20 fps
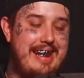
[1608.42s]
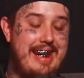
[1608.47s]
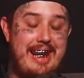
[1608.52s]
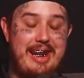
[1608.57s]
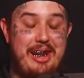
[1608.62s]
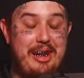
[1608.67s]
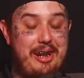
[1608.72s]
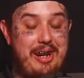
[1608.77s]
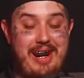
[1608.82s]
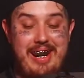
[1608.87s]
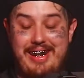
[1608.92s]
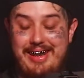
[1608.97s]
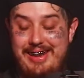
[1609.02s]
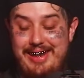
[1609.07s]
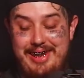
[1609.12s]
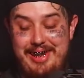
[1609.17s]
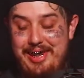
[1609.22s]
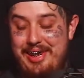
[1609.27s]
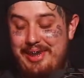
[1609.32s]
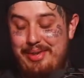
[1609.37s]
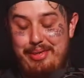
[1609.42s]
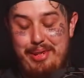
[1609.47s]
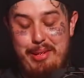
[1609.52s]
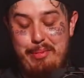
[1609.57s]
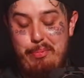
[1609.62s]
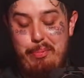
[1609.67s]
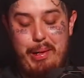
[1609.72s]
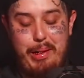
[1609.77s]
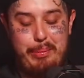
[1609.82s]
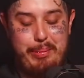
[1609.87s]
it's hella crazy. She's
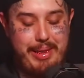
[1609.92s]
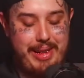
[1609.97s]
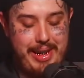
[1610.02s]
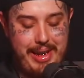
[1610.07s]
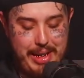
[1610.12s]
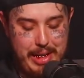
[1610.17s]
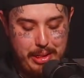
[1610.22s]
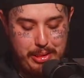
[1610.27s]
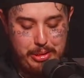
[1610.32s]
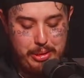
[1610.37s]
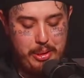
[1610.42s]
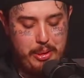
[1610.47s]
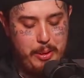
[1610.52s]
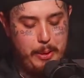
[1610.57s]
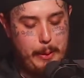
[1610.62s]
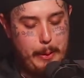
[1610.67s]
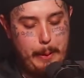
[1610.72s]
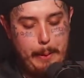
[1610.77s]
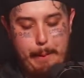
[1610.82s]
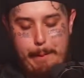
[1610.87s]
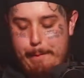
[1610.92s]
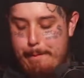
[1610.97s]
about to be eight years old.